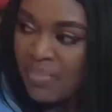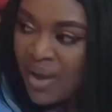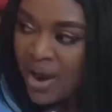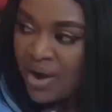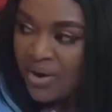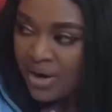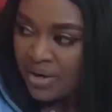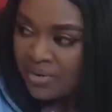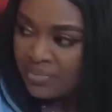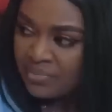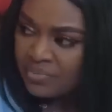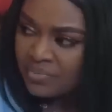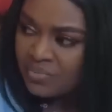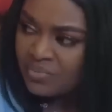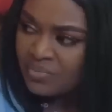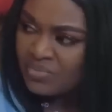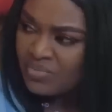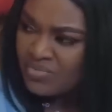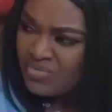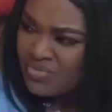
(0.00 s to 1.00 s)
Ebere?
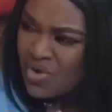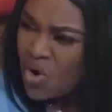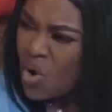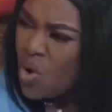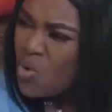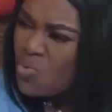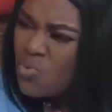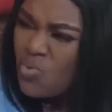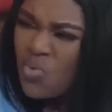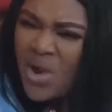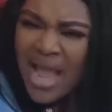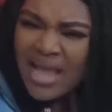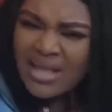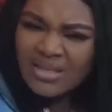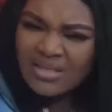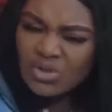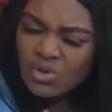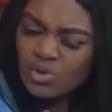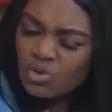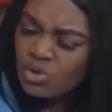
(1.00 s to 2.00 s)
Where
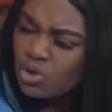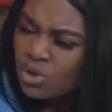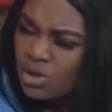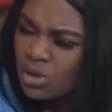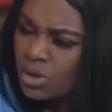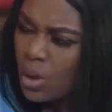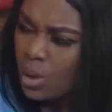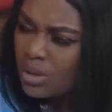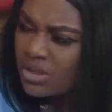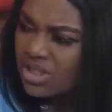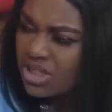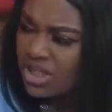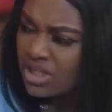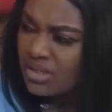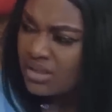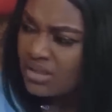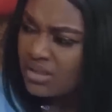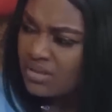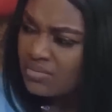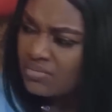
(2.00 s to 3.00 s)
is Uju's
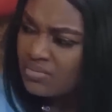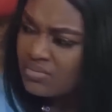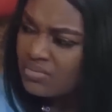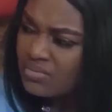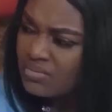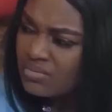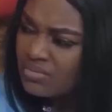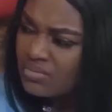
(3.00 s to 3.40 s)
conscience?